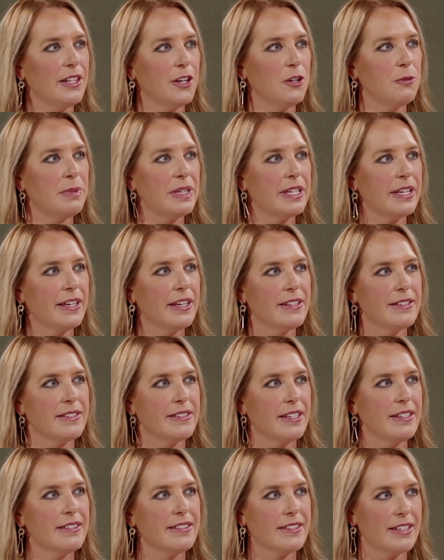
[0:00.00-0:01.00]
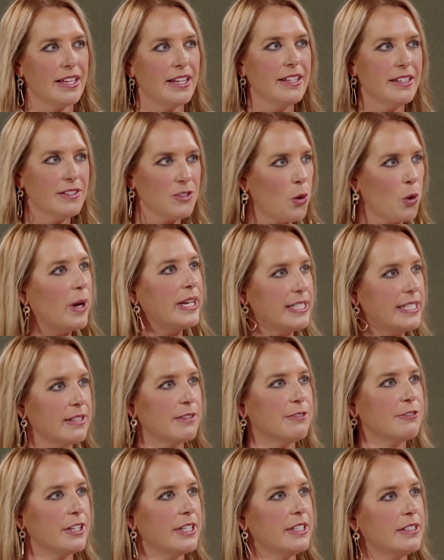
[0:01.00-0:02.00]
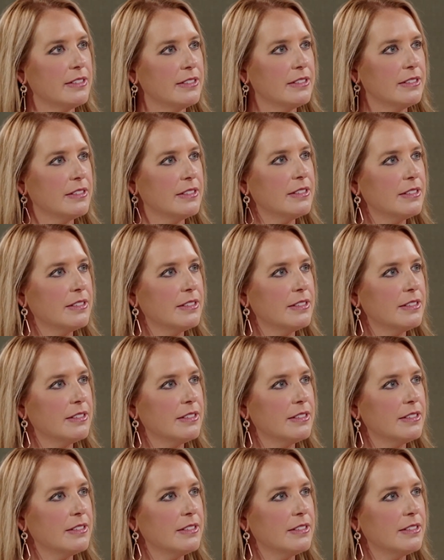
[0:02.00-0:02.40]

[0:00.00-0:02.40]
siloed because it is quite different.